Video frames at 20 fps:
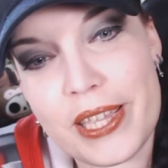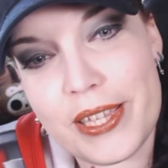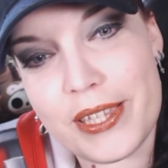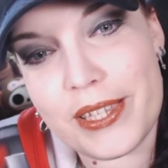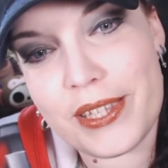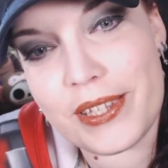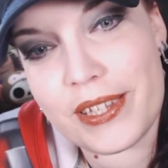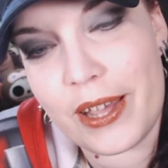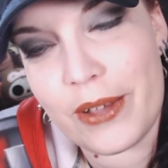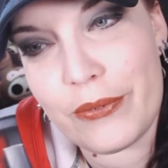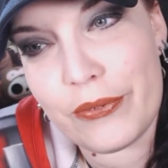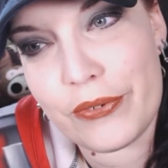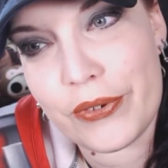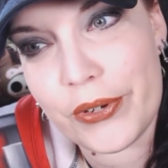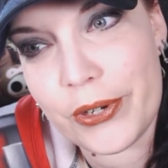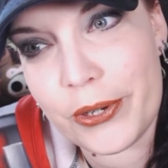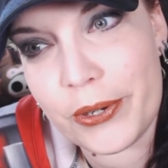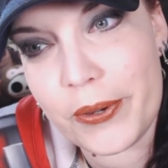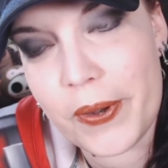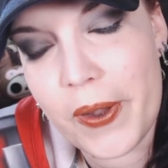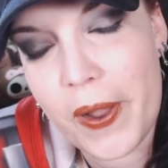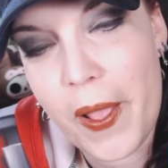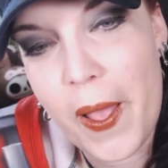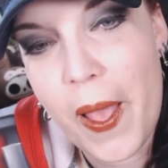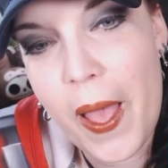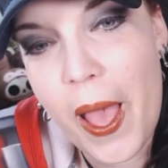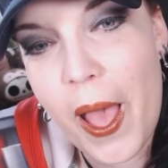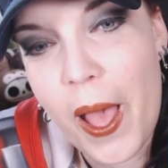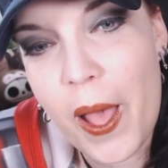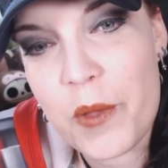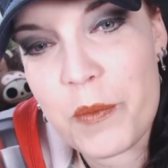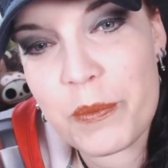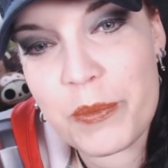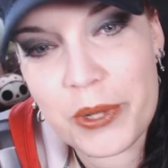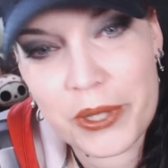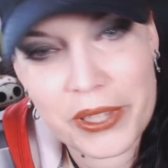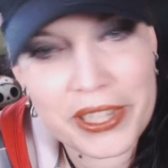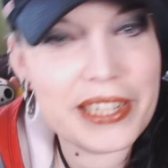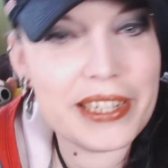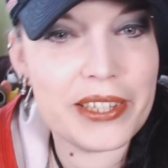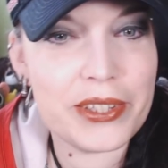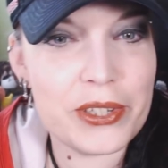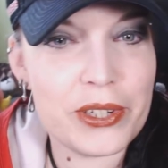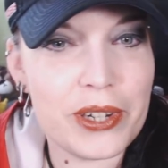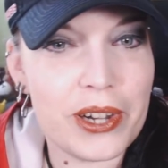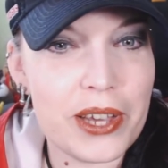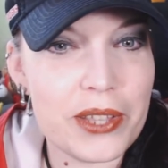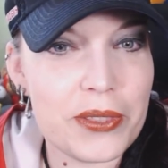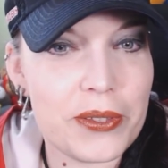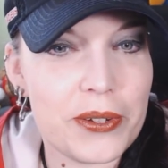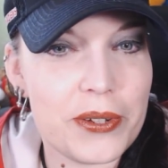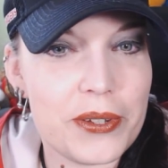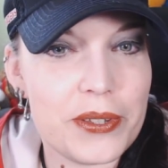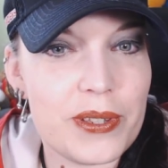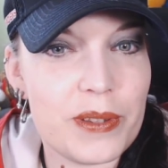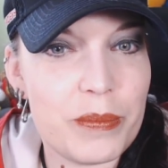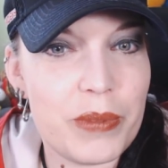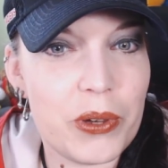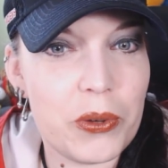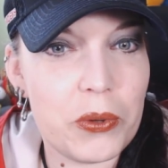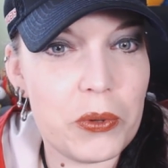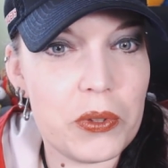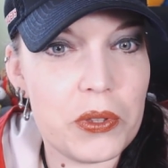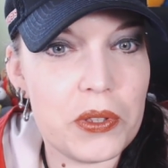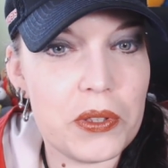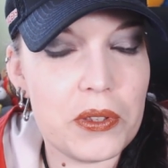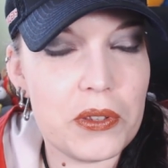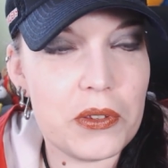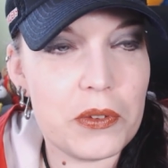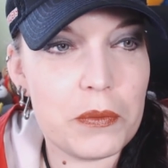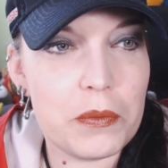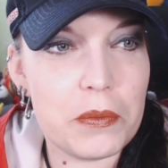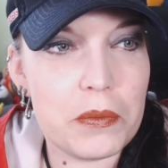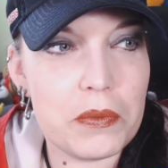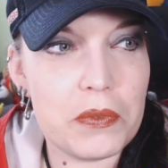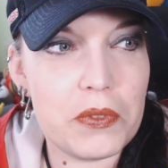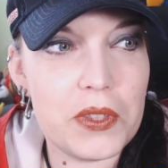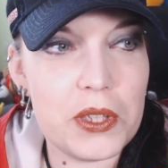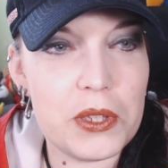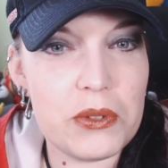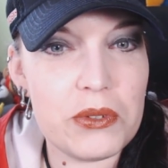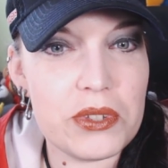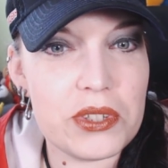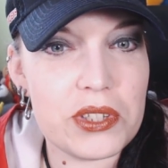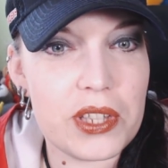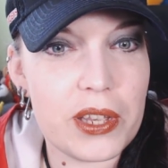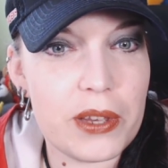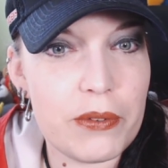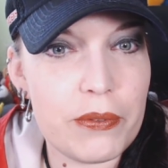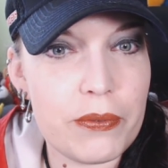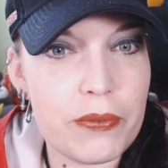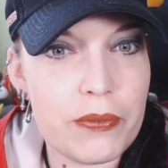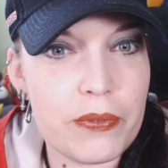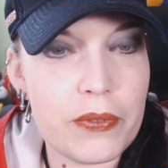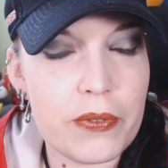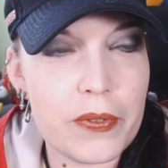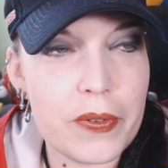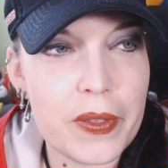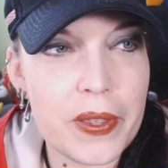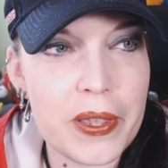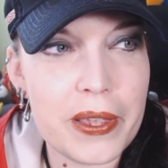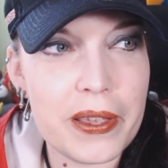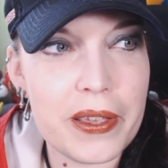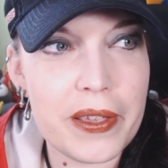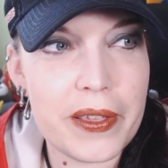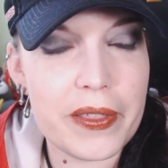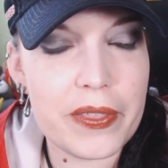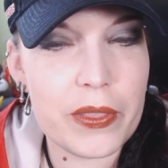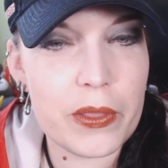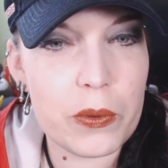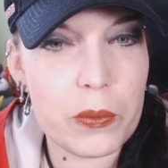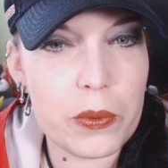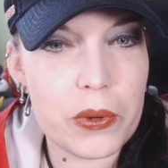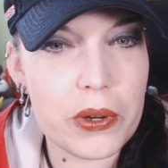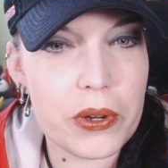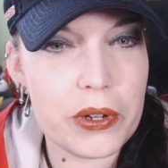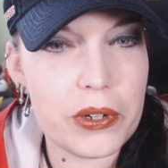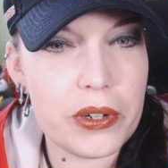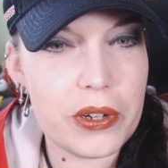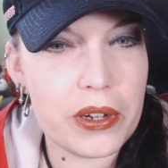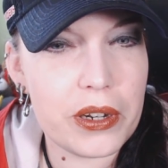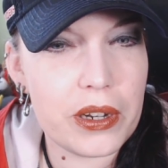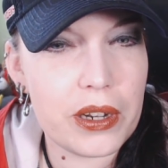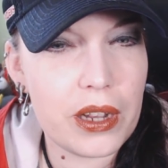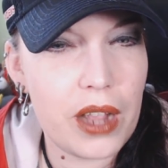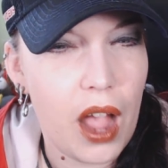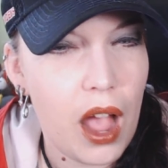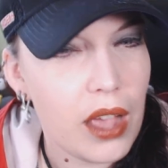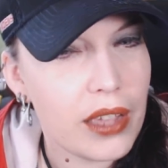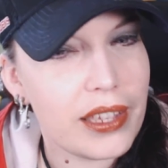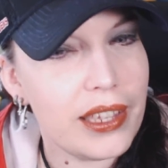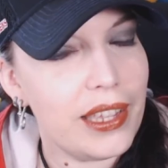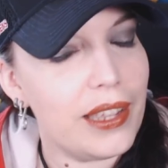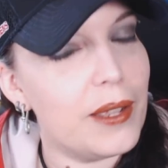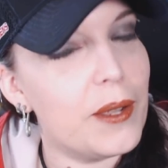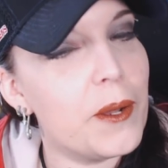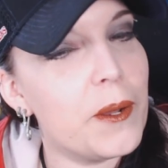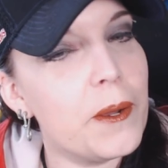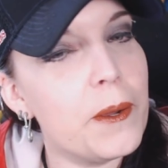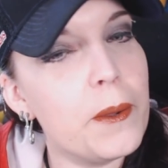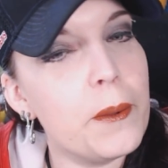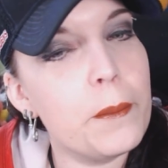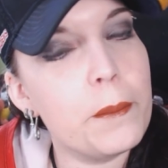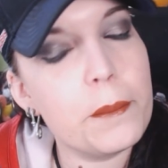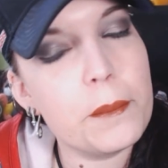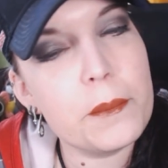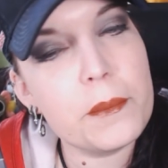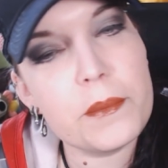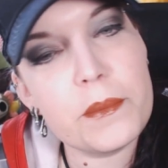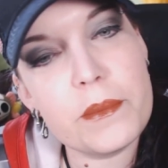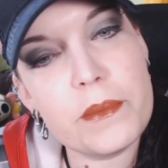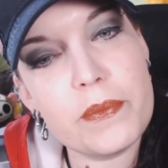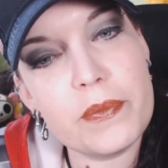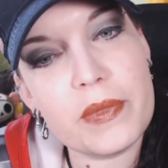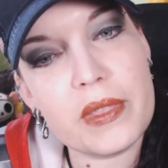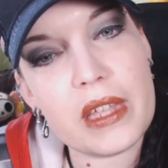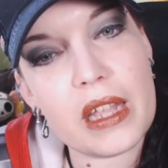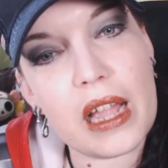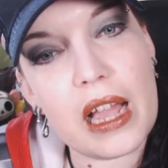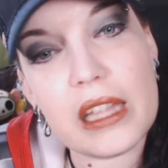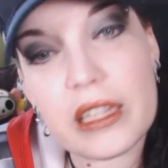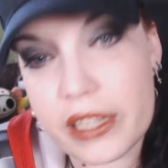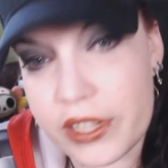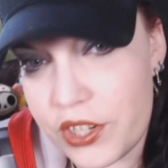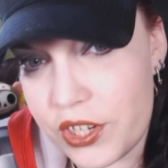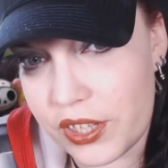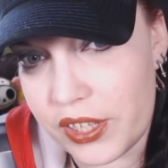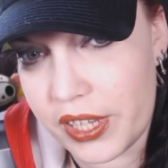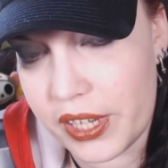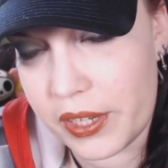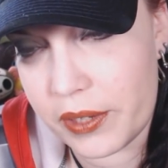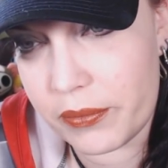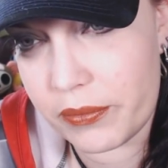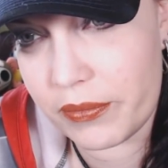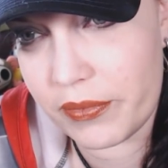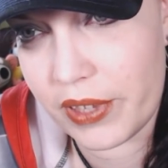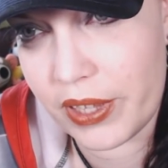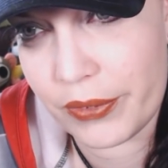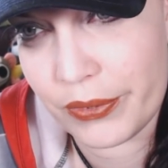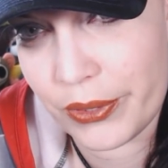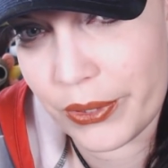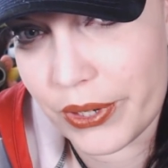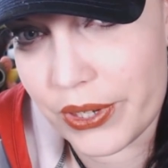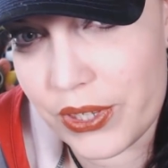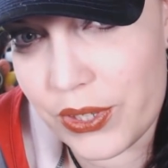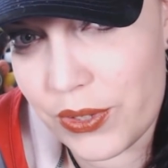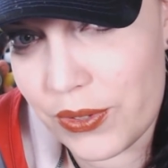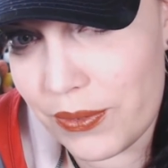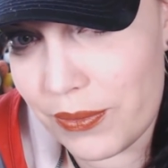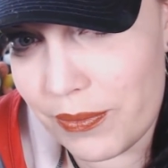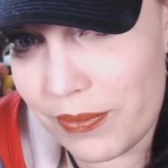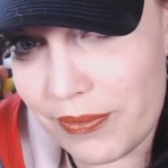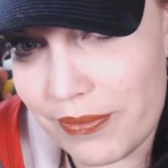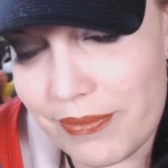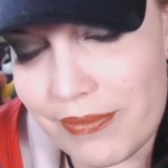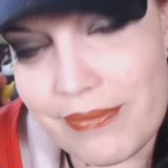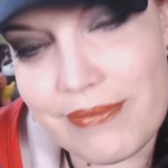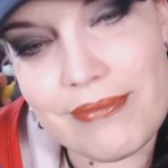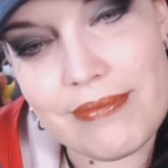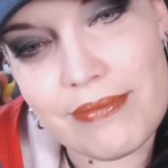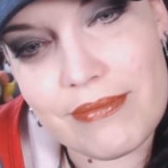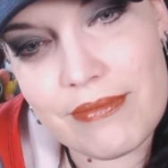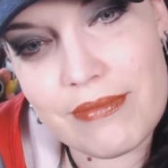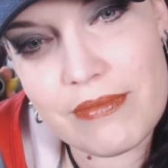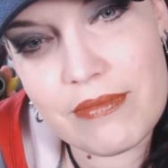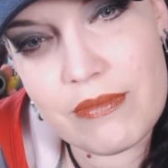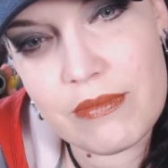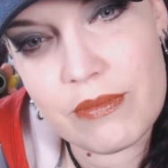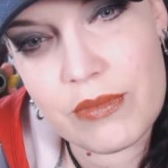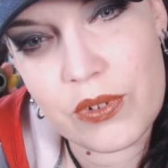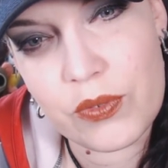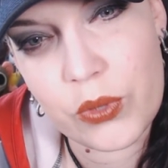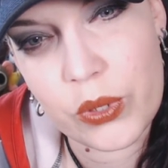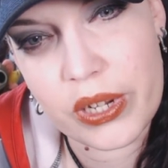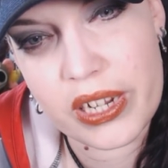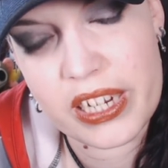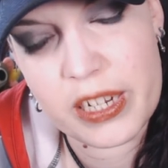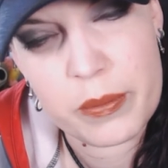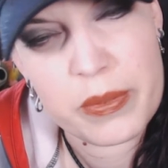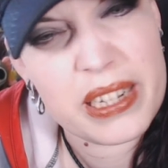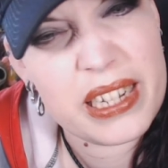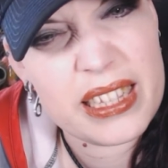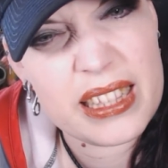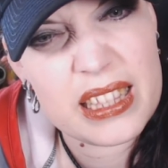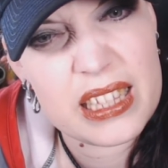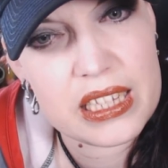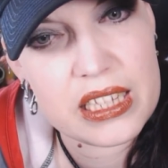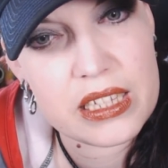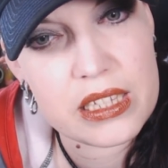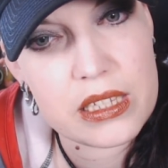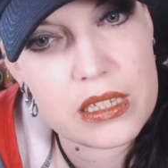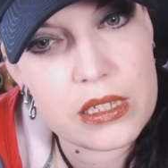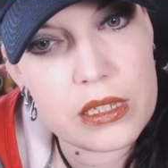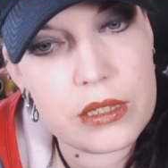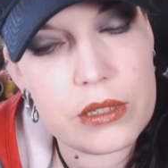is of her bullying other authors about the use of the word cocky. Allegedly, of course, before anybody thinks